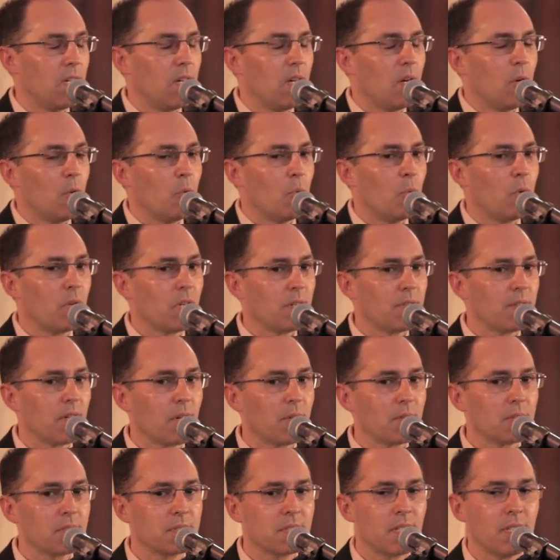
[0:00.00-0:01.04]
What if I were
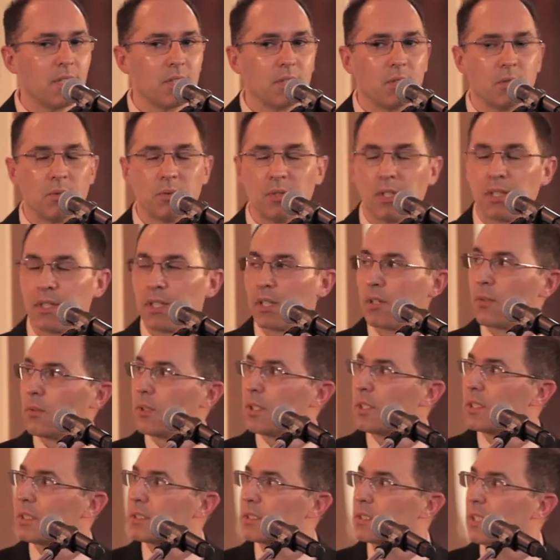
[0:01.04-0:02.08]
to tell you that there
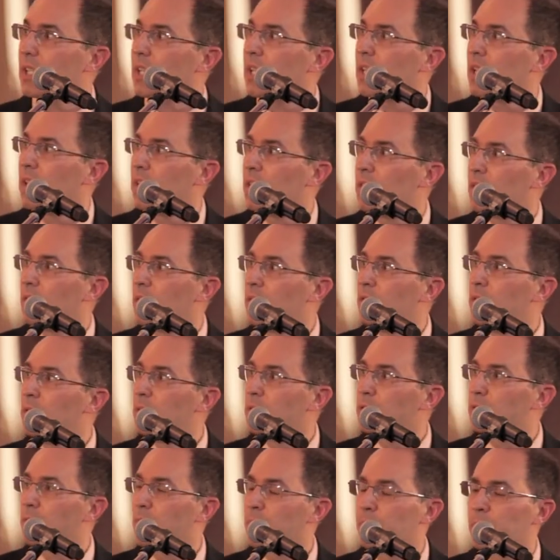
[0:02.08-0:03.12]
was a new
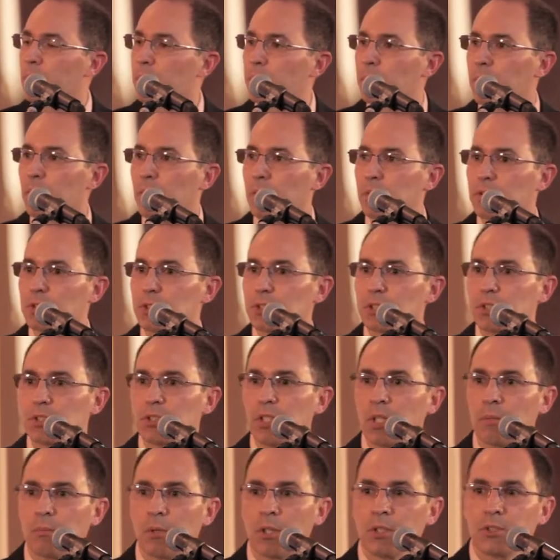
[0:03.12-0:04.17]
treatment approach
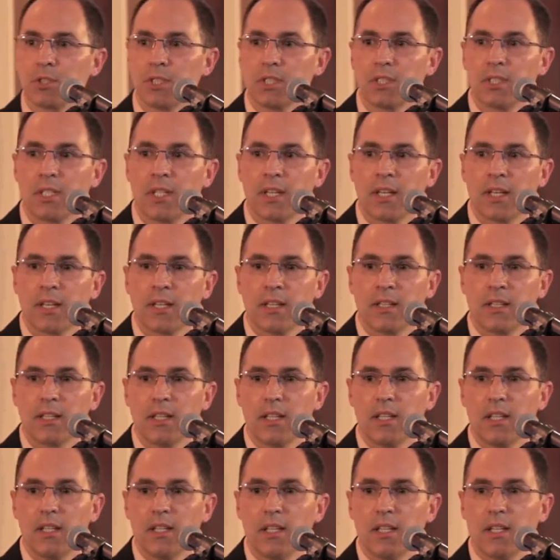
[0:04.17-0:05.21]
emerging today,
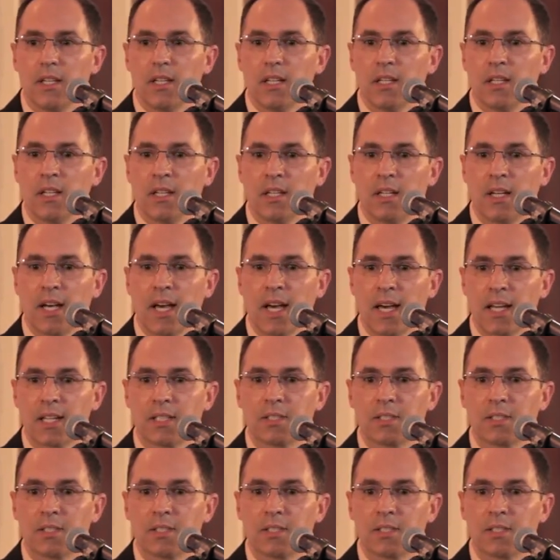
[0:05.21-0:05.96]
added